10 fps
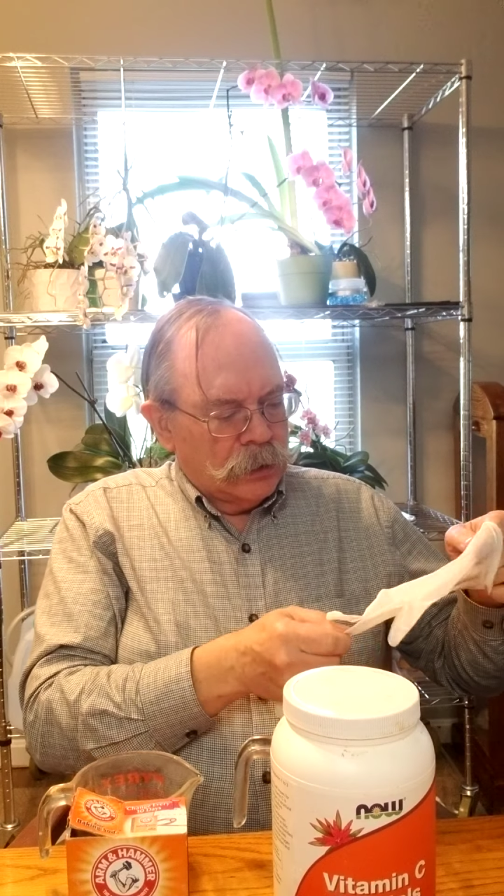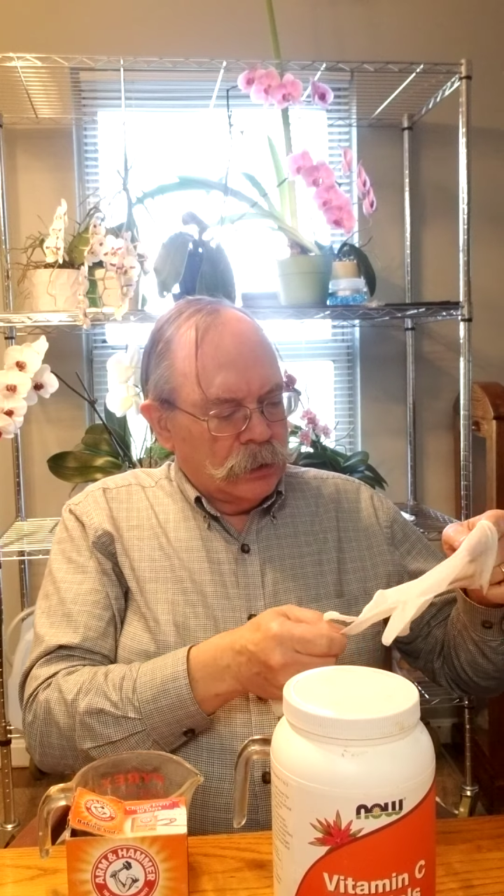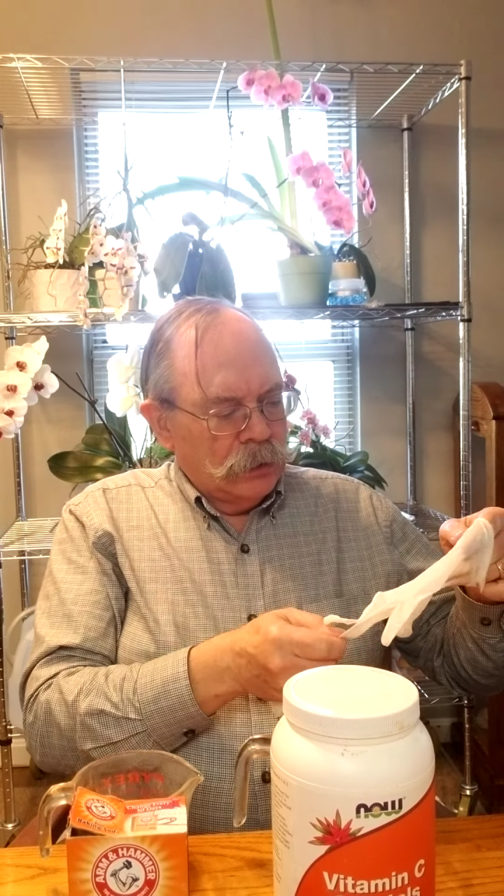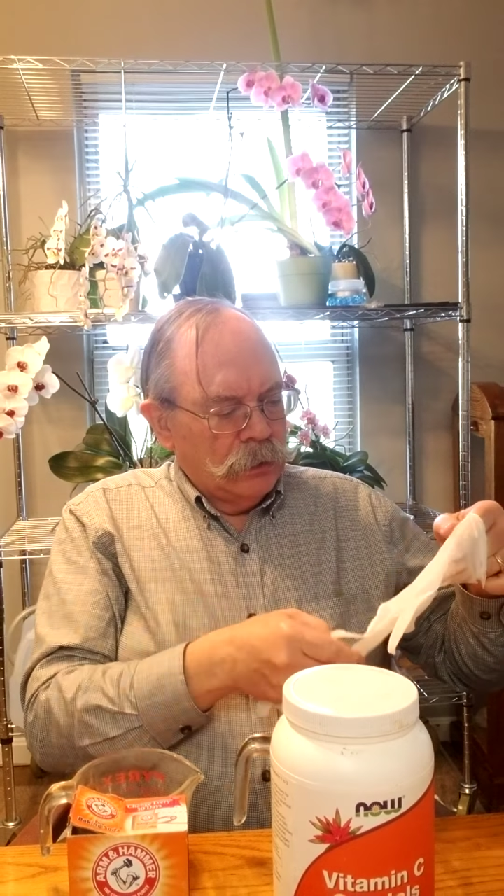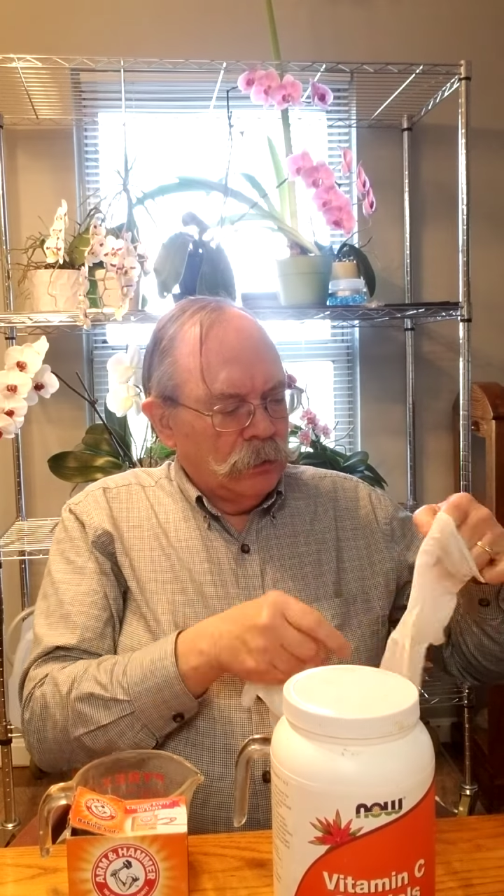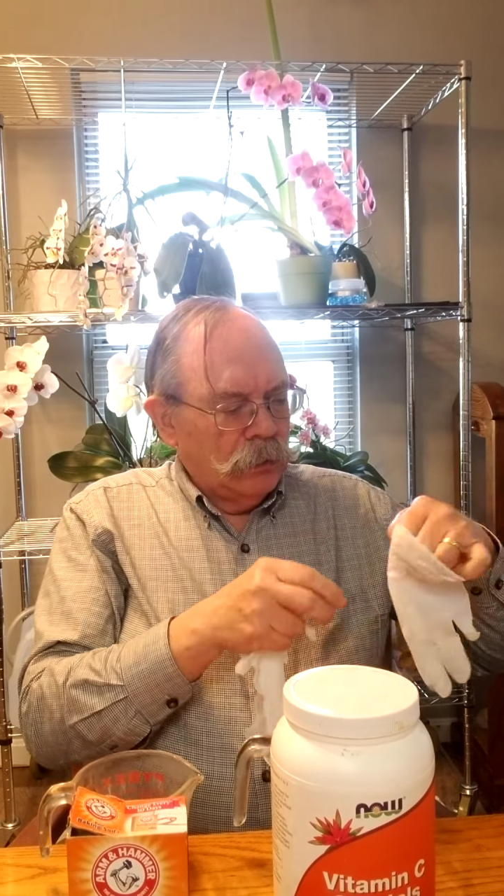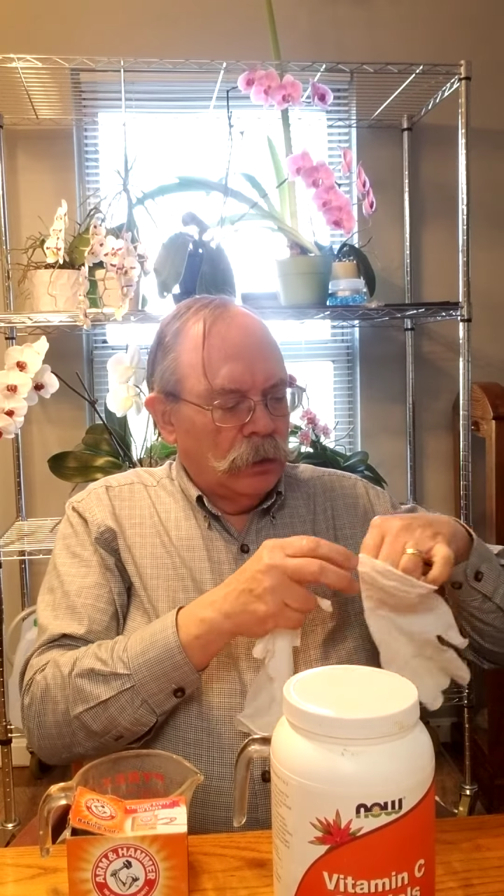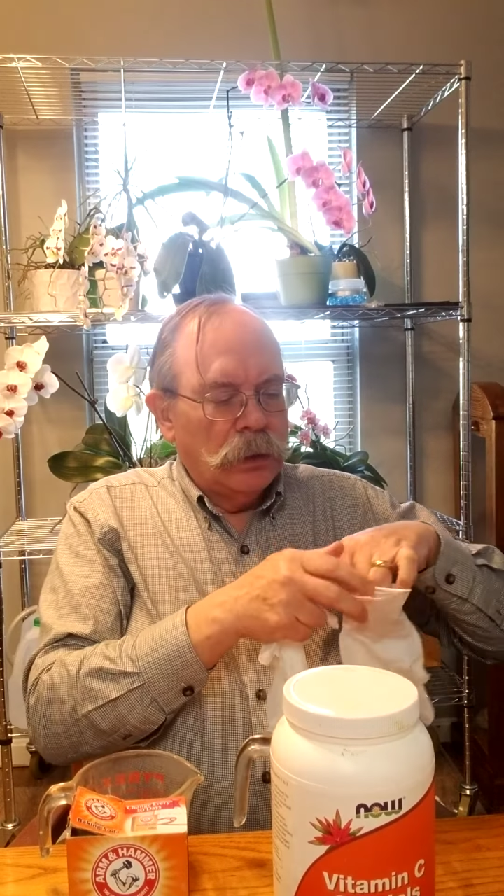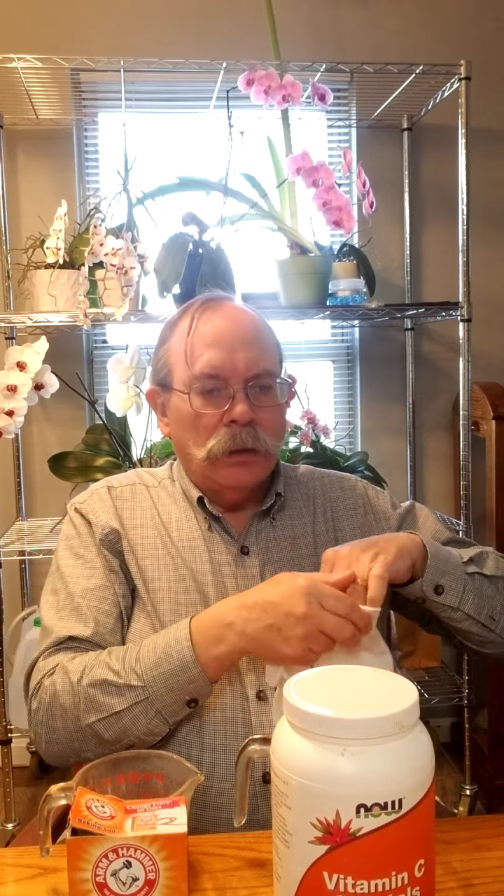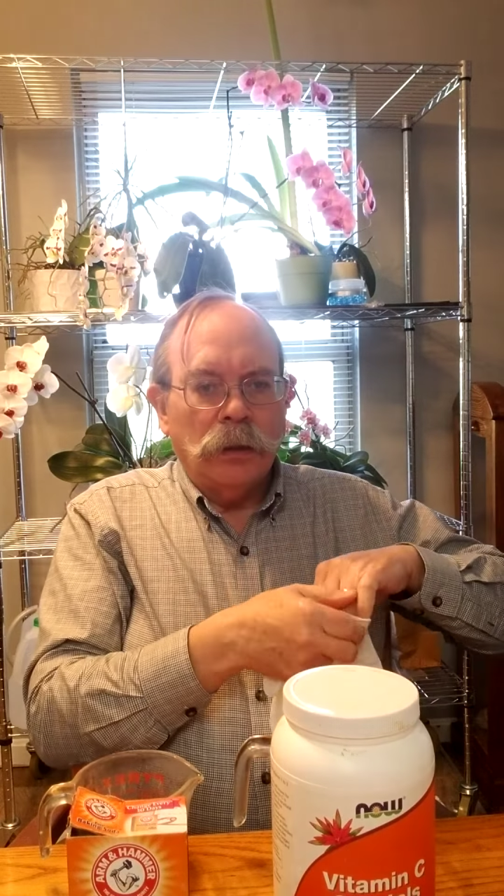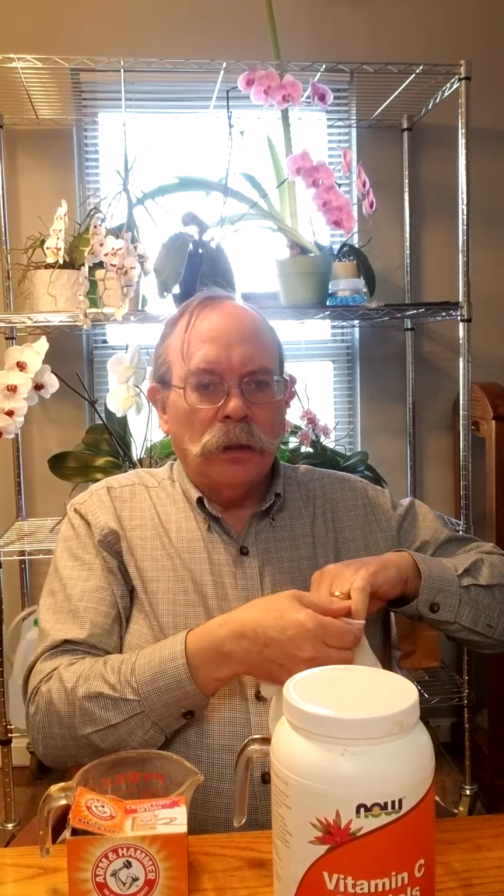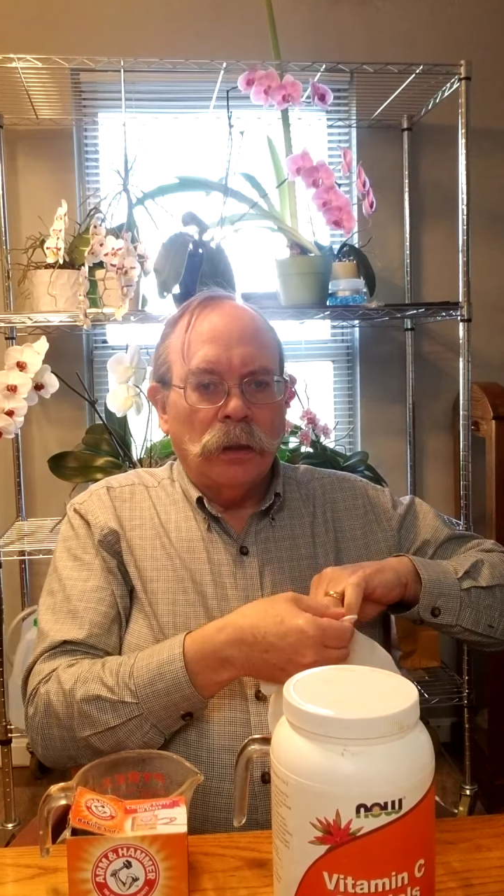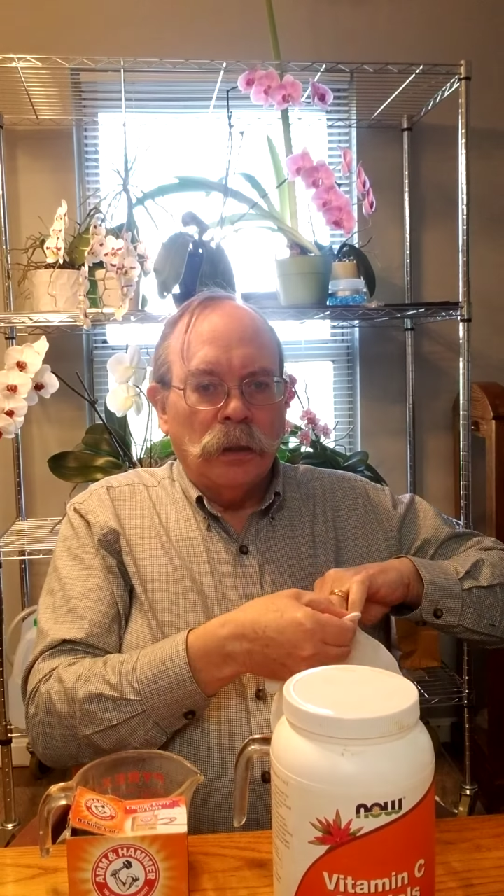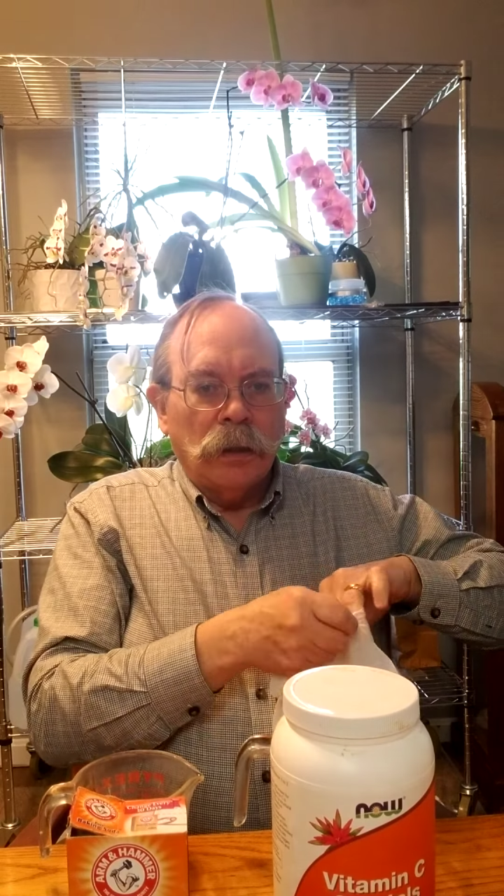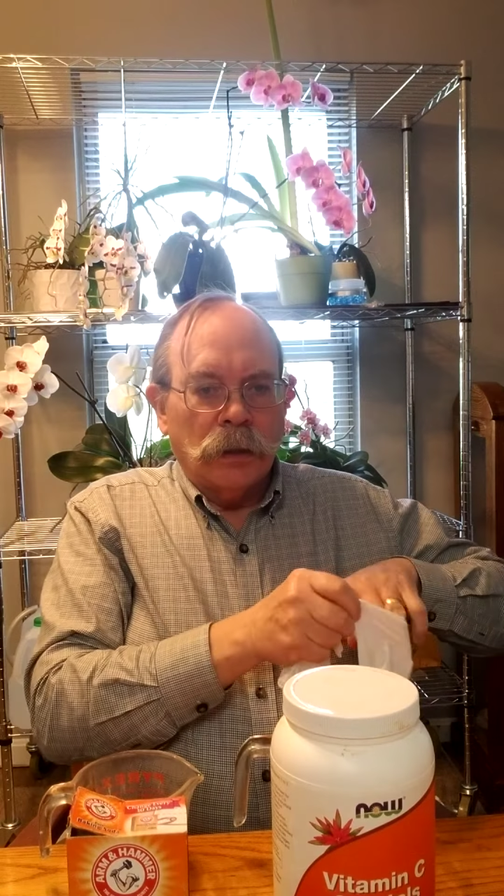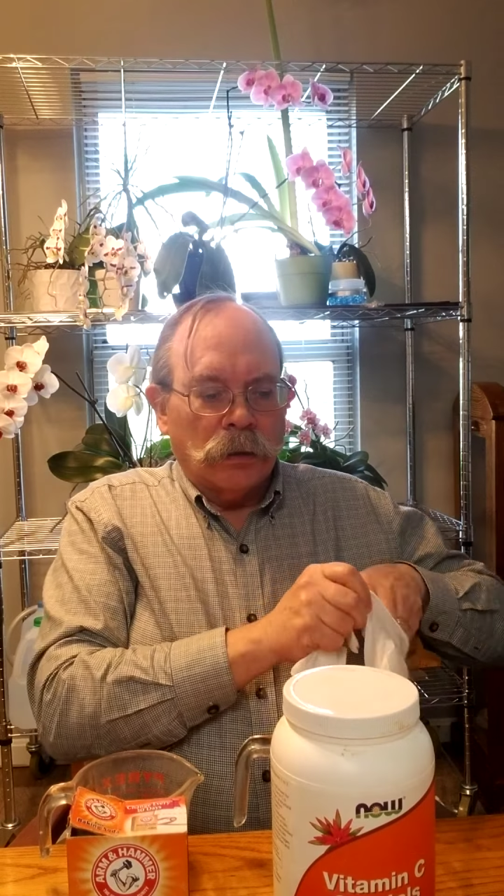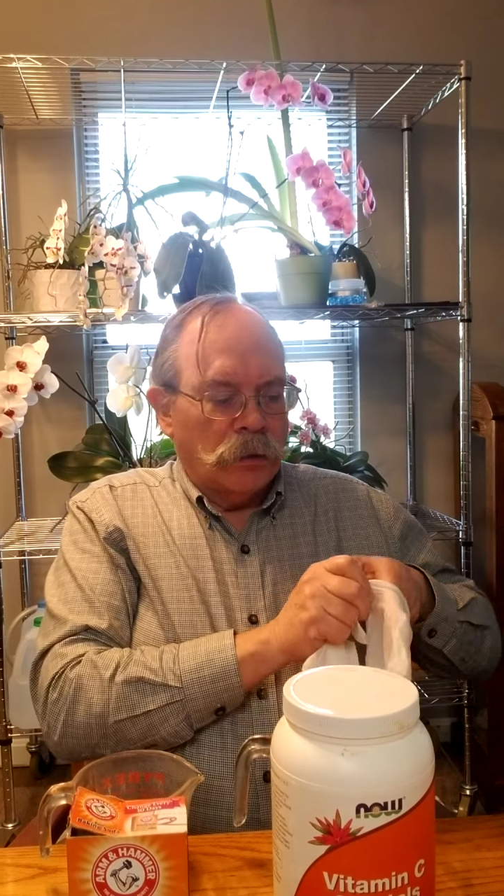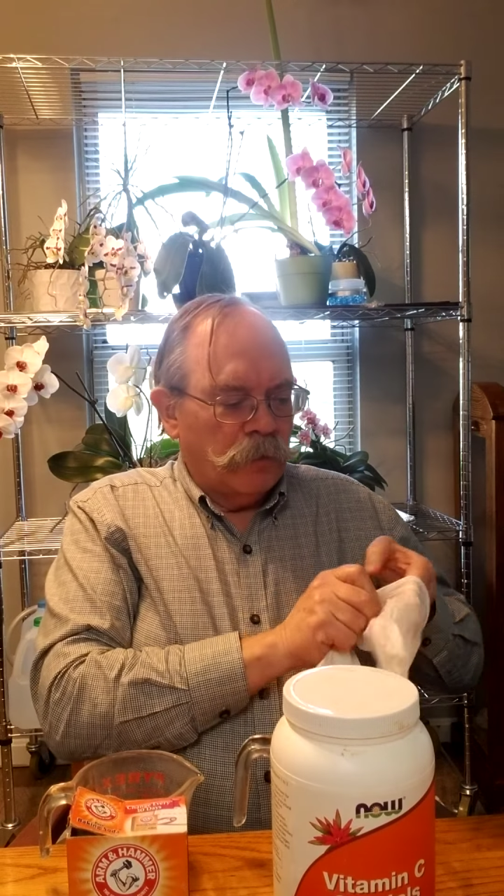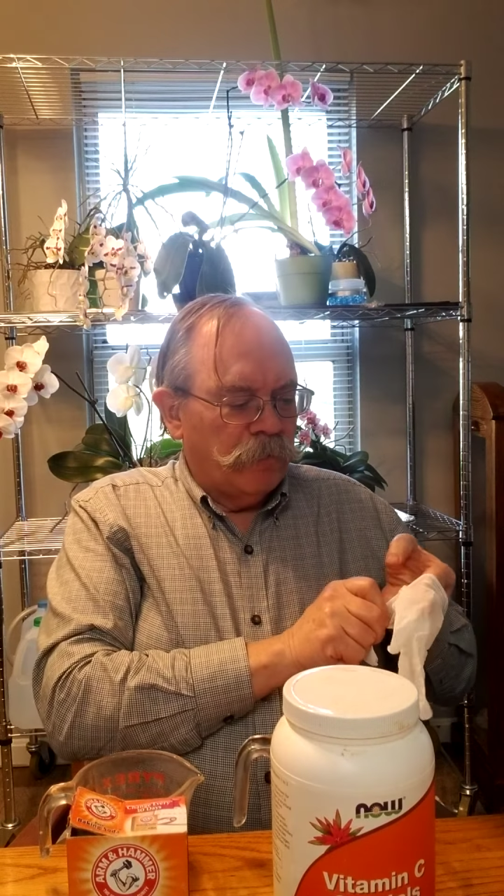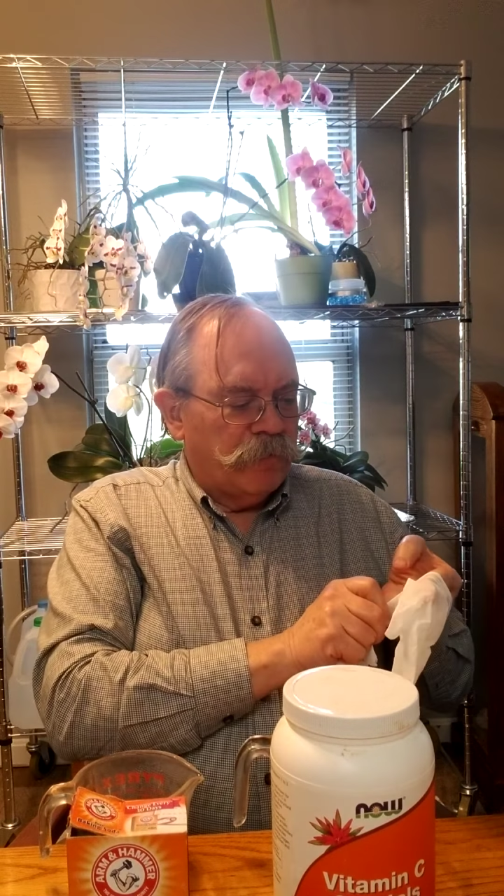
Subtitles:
to current